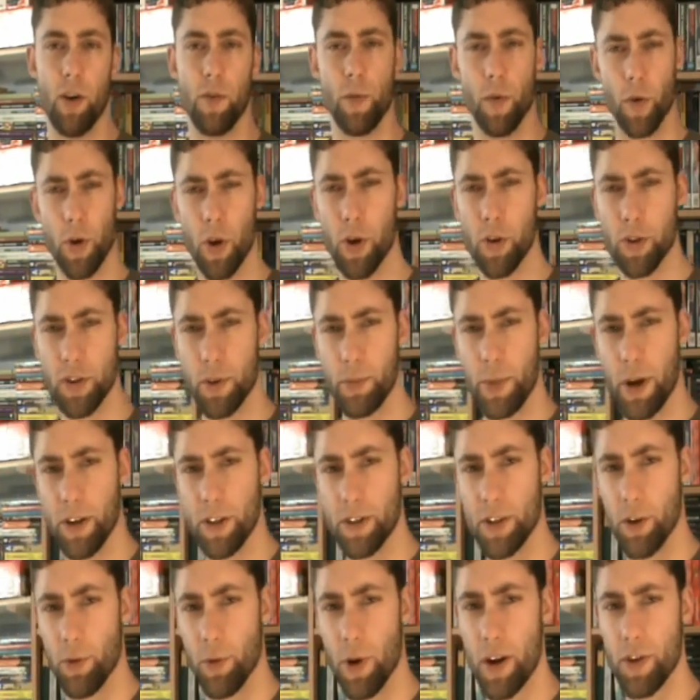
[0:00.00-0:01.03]
For those
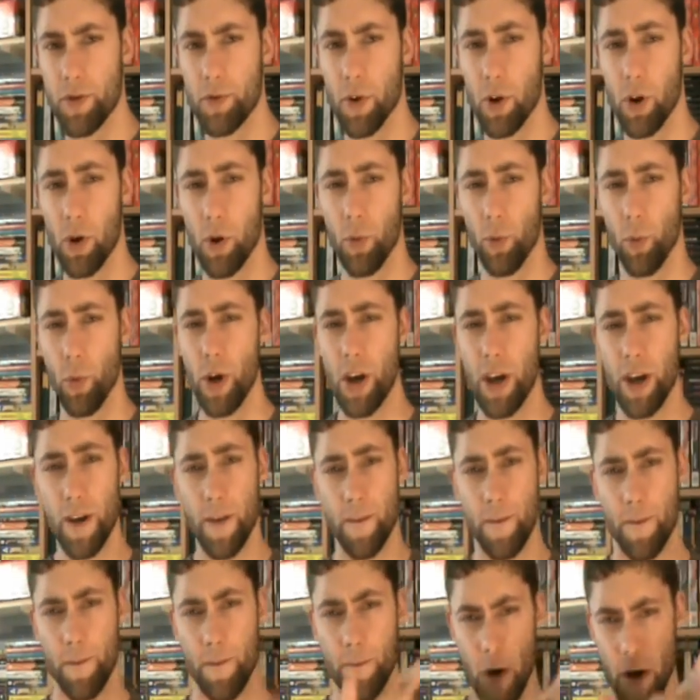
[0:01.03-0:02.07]
about to retro,
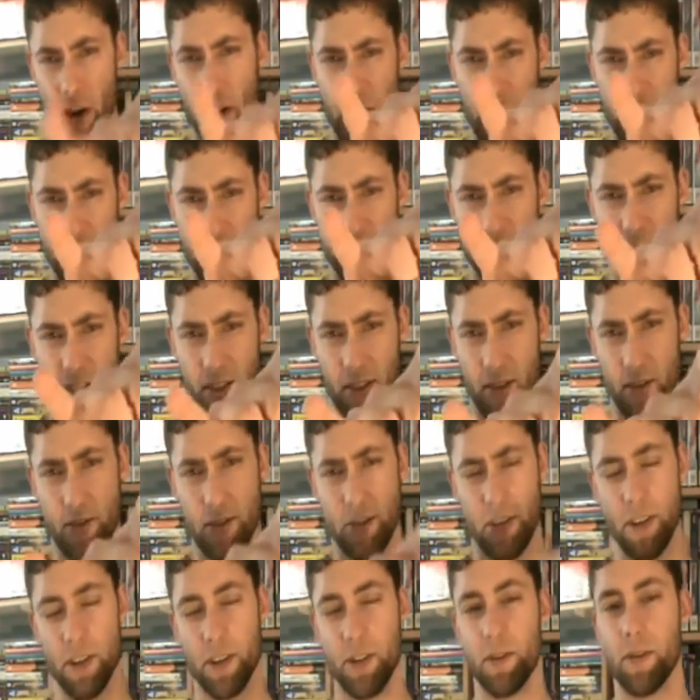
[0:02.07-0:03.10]
we fucking
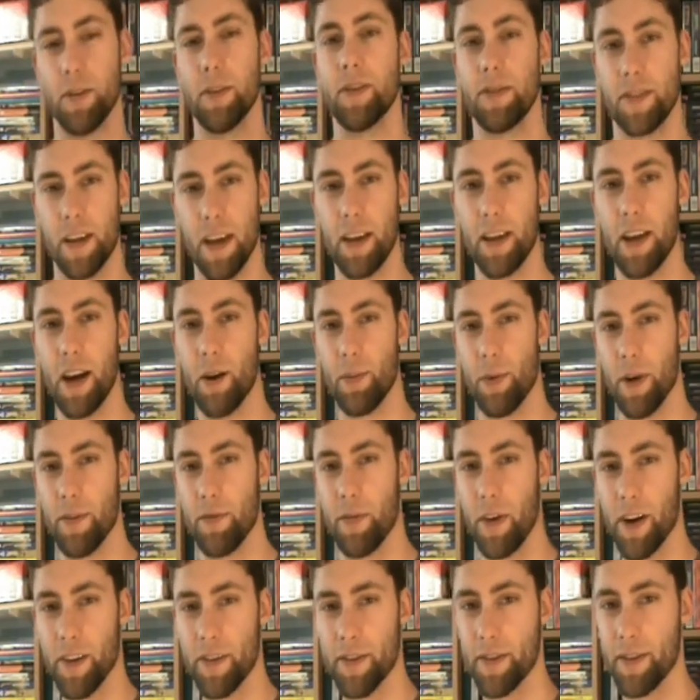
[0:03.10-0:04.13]
salute you. Take care, my
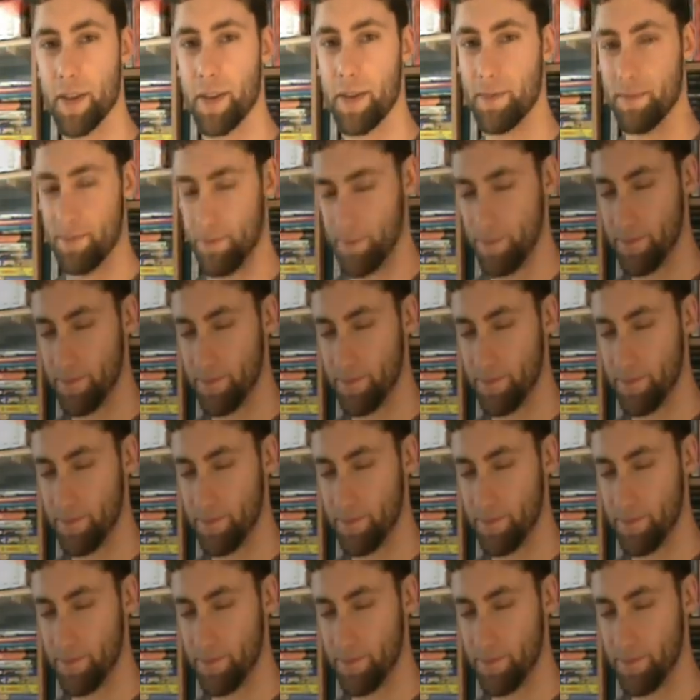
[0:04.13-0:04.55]
friends.